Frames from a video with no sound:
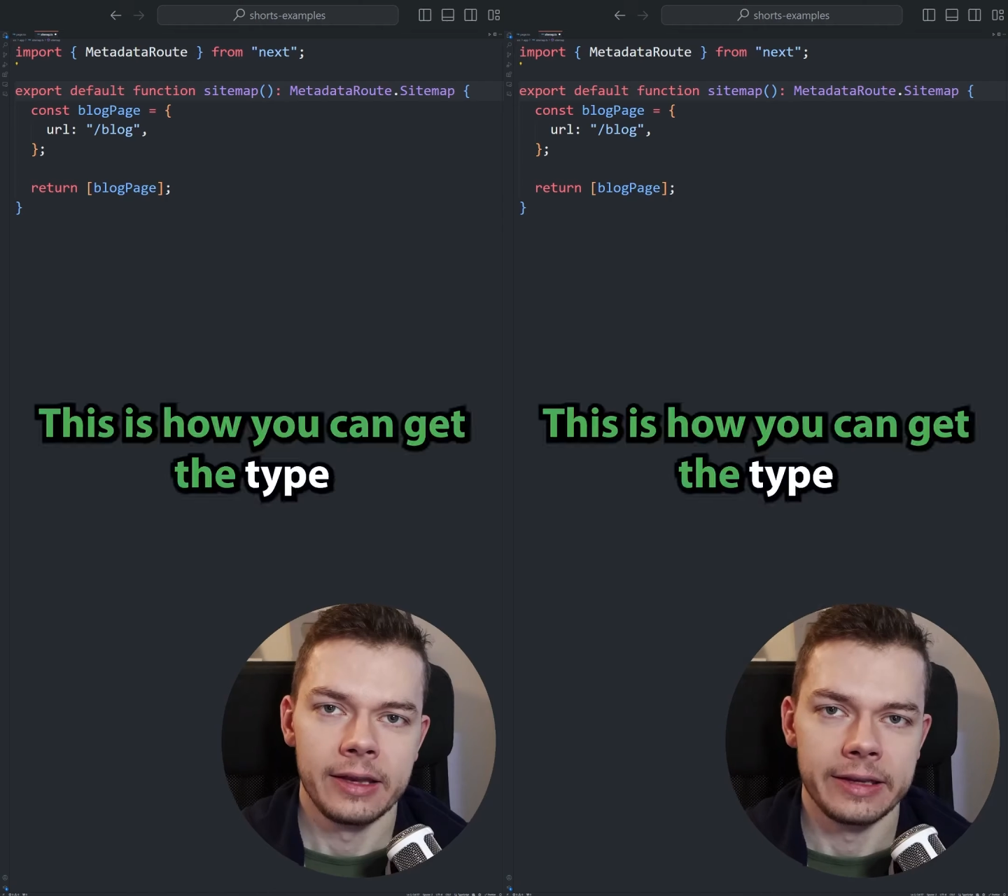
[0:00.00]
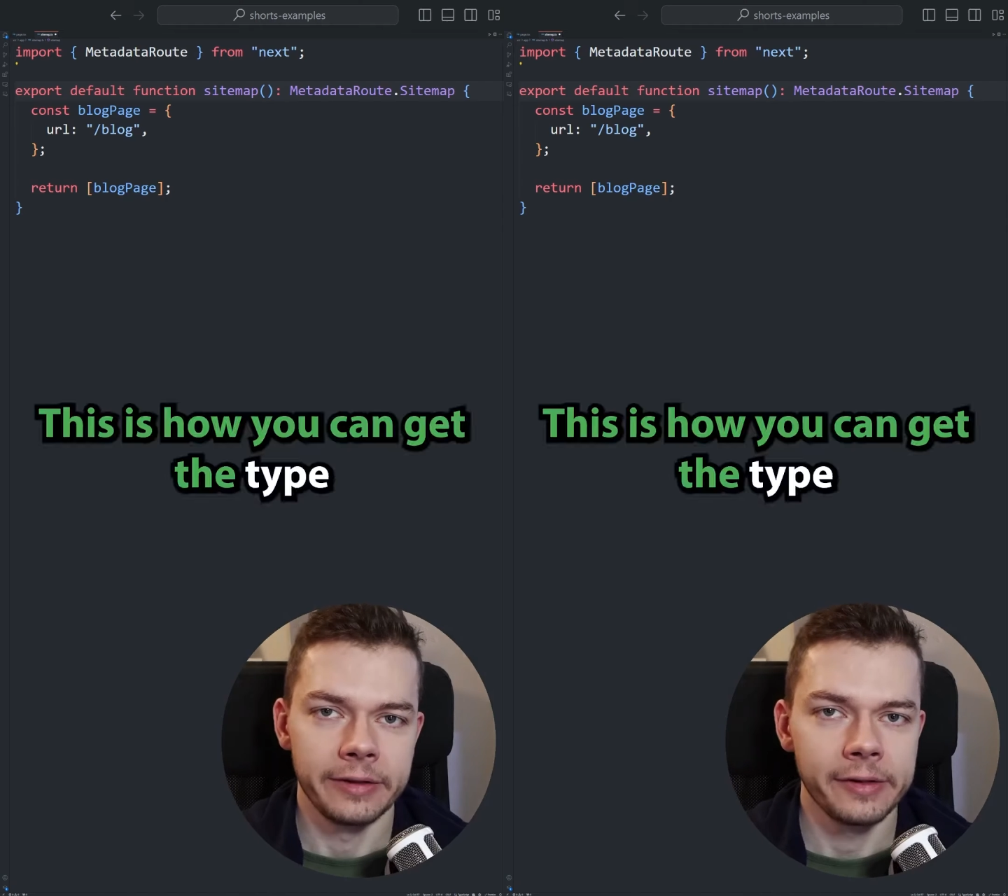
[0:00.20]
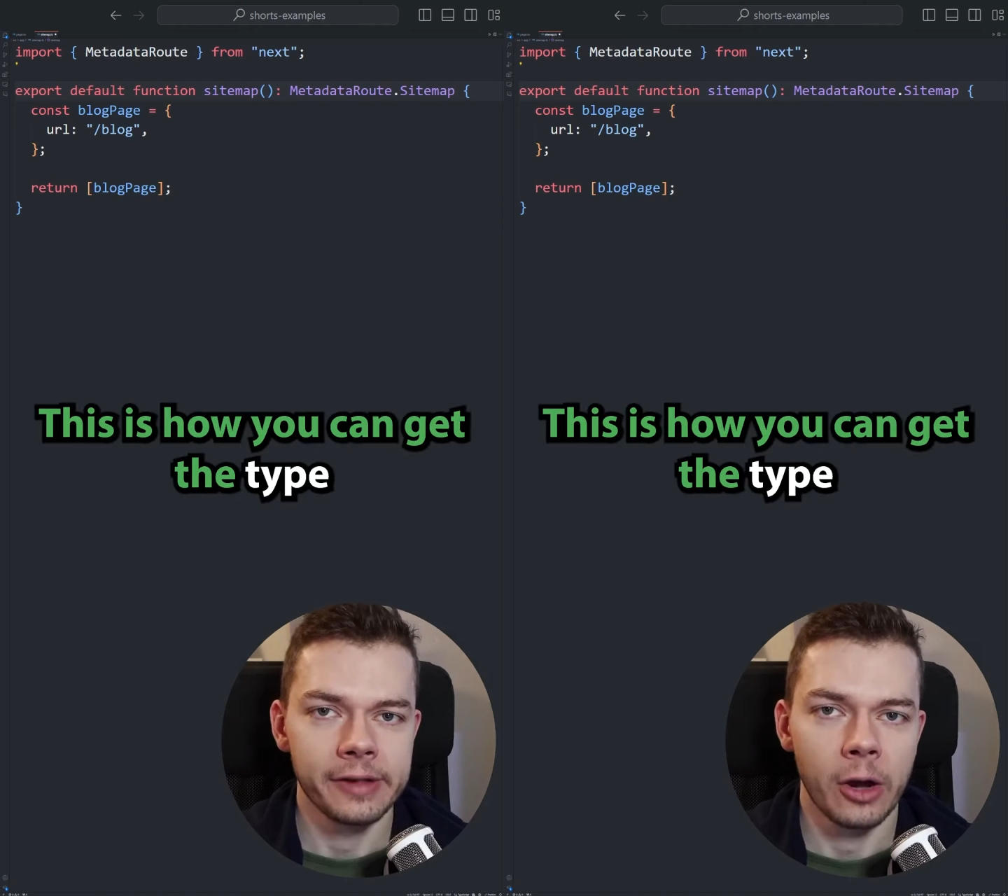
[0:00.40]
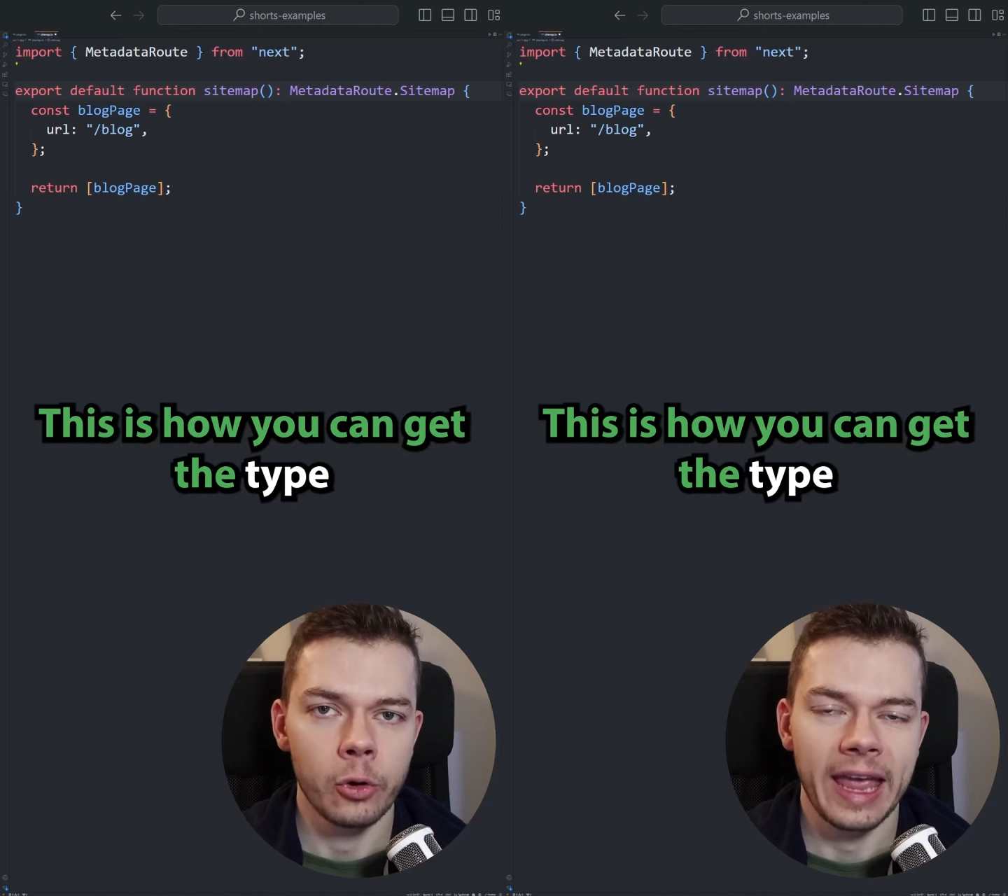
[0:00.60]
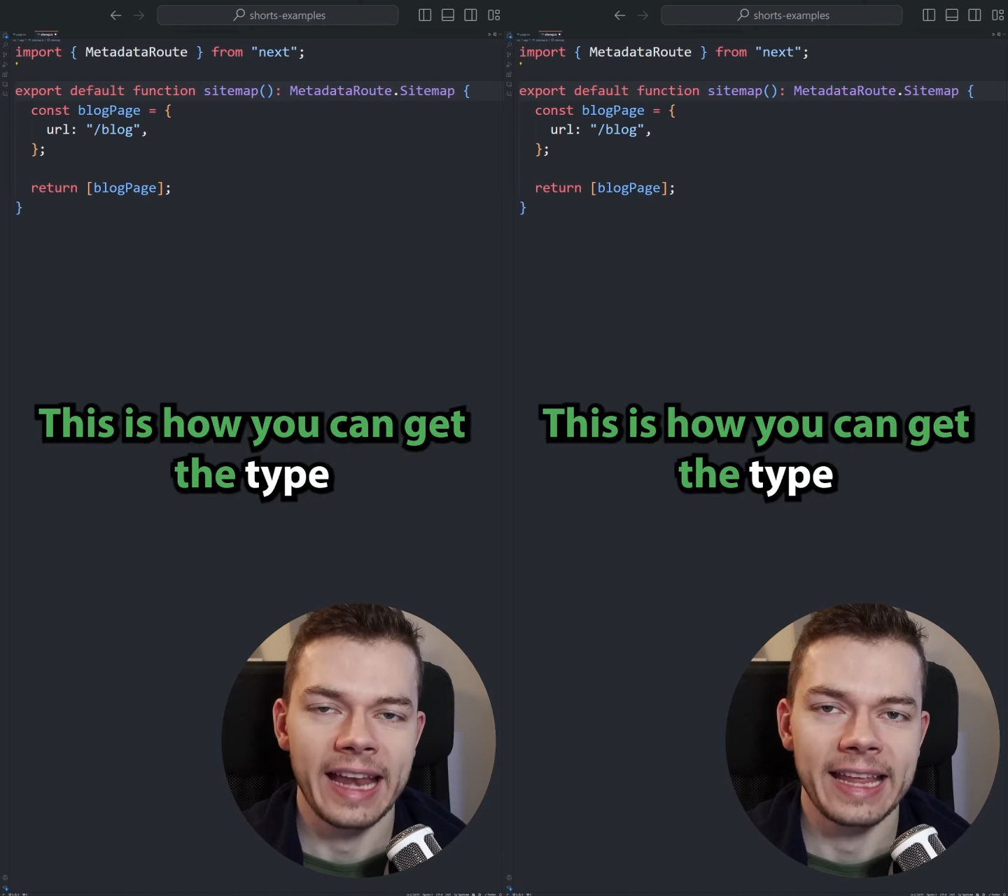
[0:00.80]
This is how
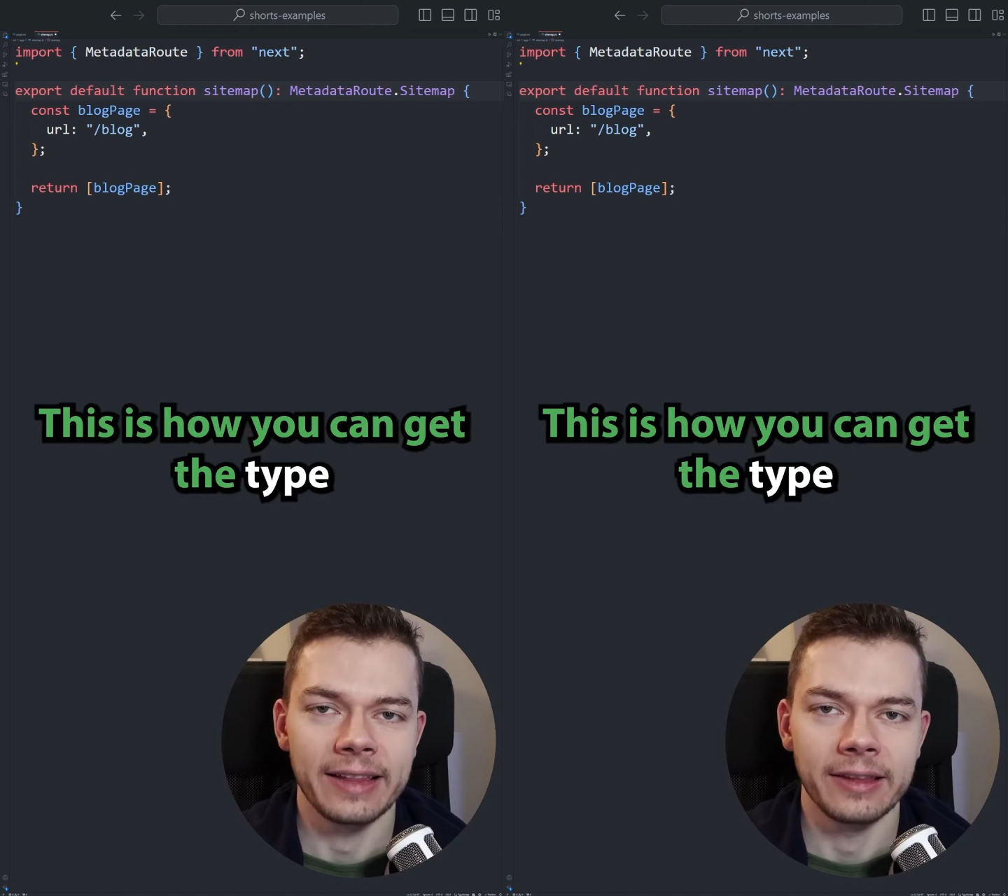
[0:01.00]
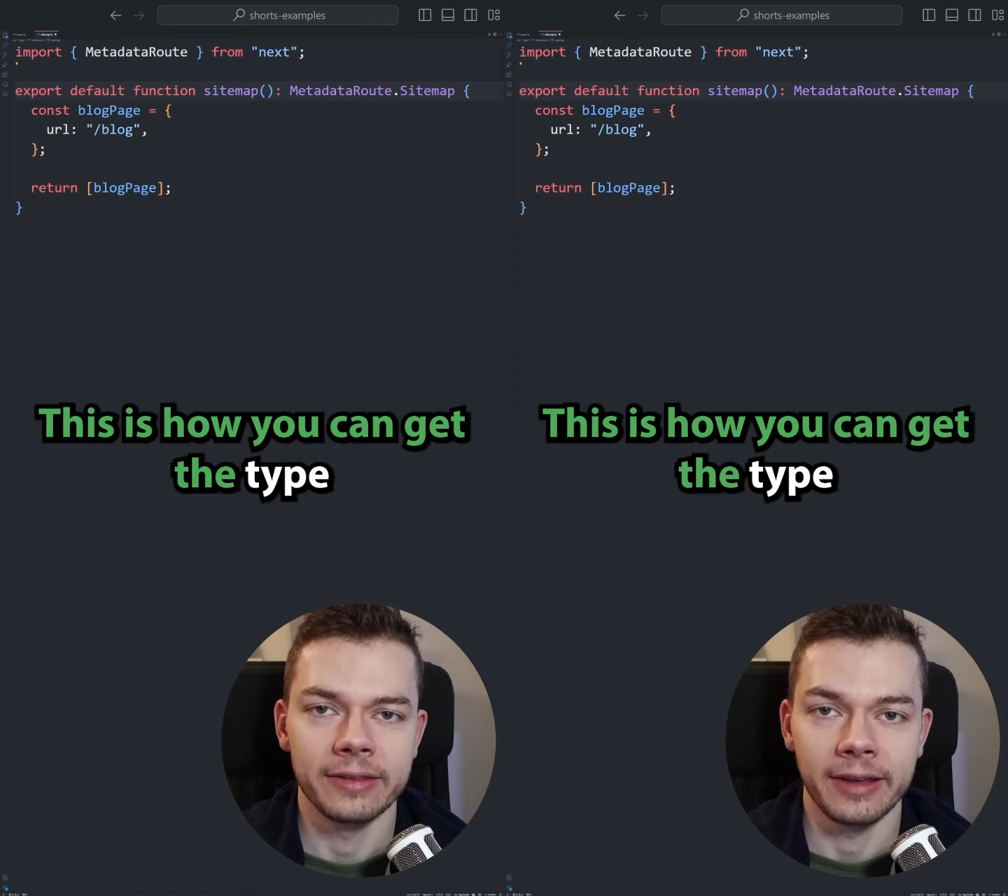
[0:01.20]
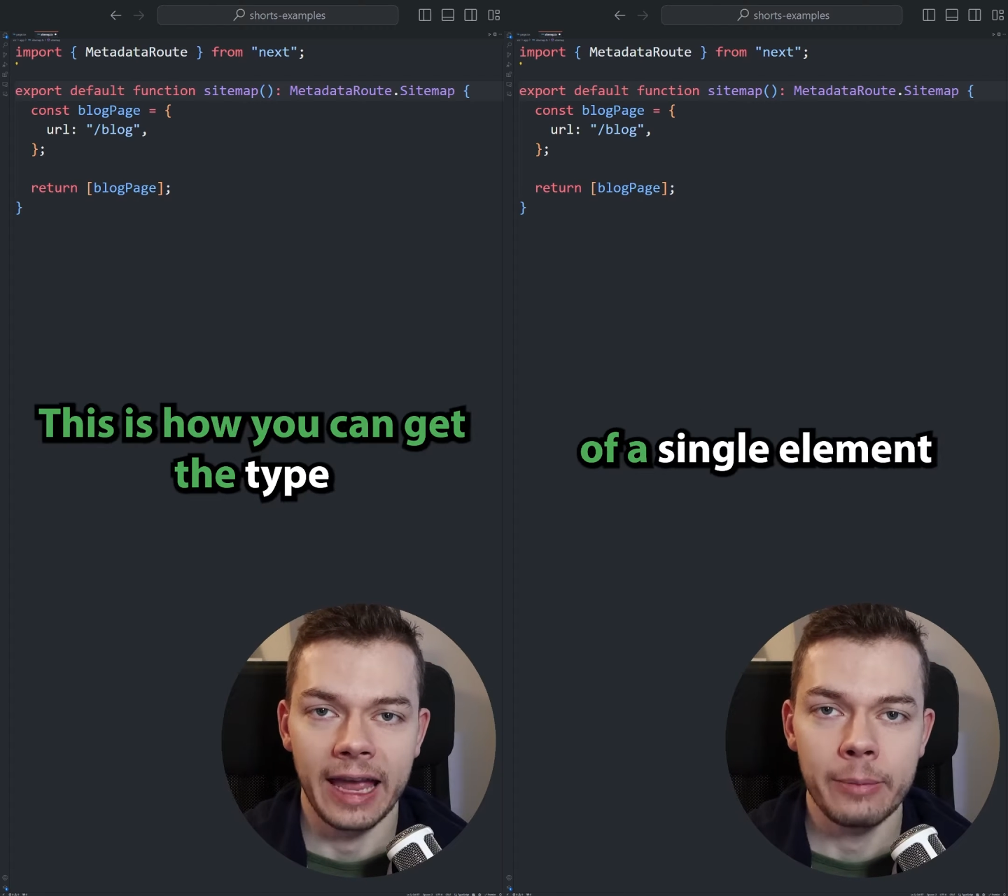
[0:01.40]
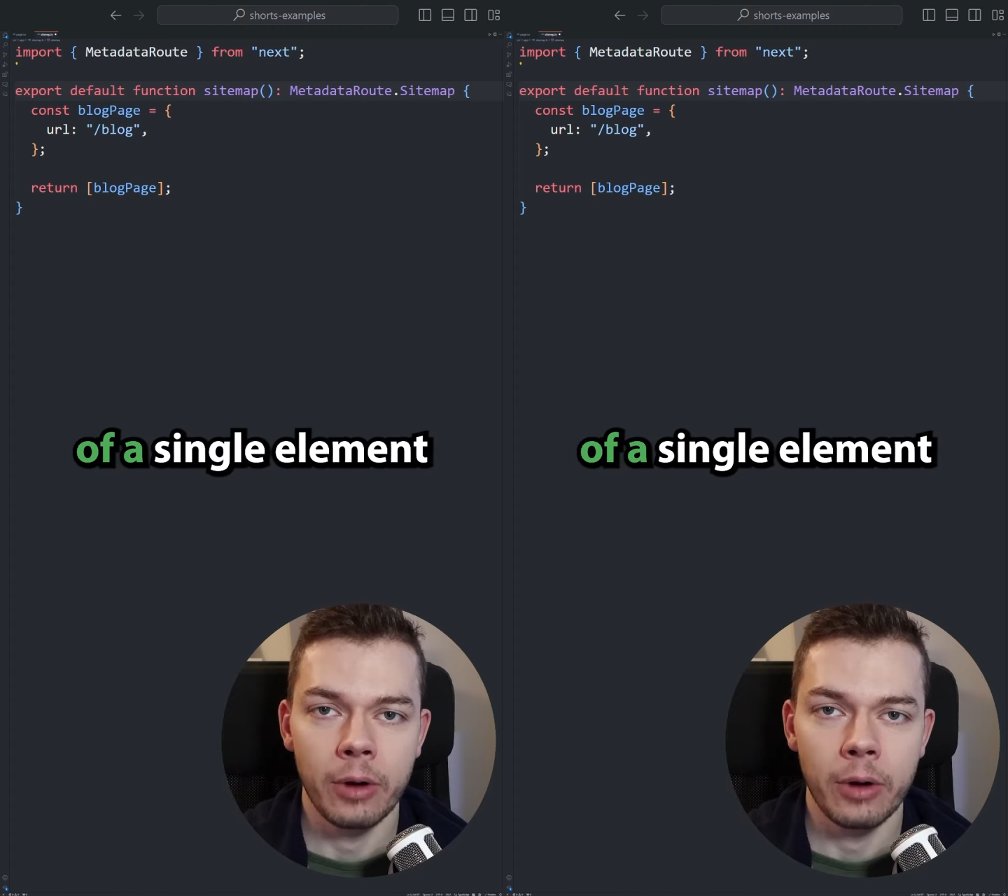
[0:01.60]
you can get the type